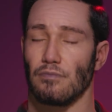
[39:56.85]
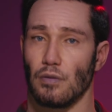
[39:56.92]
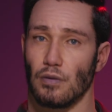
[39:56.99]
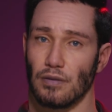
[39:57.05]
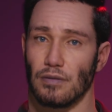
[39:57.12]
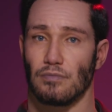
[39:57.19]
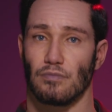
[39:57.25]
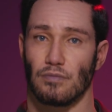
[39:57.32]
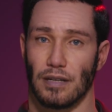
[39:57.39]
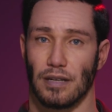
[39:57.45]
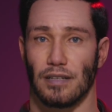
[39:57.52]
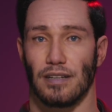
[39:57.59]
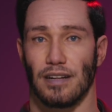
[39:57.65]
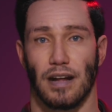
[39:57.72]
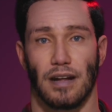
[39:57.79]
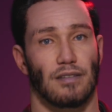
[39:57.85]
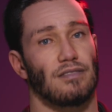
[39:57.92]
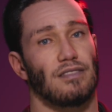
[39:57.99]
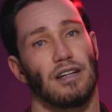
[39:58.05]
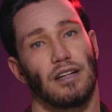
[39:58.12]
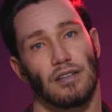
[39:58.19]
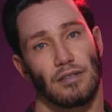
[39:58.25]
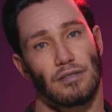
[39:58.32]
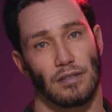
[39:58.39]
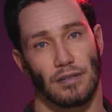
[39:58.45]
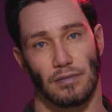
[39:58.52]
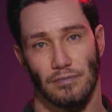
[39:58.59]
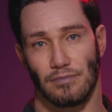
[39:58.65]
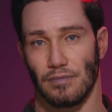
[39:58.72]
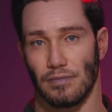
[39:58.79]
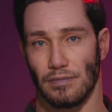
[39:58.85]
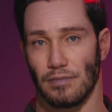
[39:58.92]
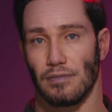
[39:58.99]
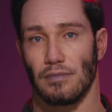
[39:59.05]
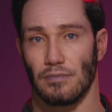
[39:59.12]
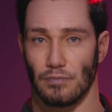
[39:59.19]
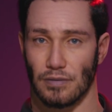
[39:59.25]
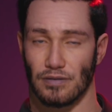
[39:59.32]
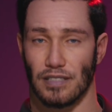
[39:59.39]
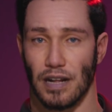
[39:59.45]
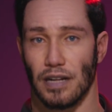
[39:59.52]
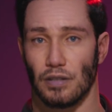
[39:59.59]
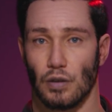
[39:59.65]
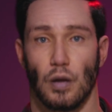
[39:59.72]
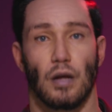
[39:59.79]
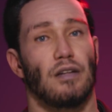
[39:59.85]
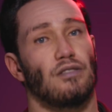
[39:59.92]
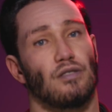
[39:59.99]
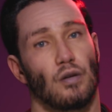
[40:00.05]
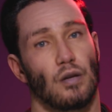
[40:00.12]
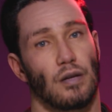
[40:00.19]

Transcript: or completely out of character. The psychological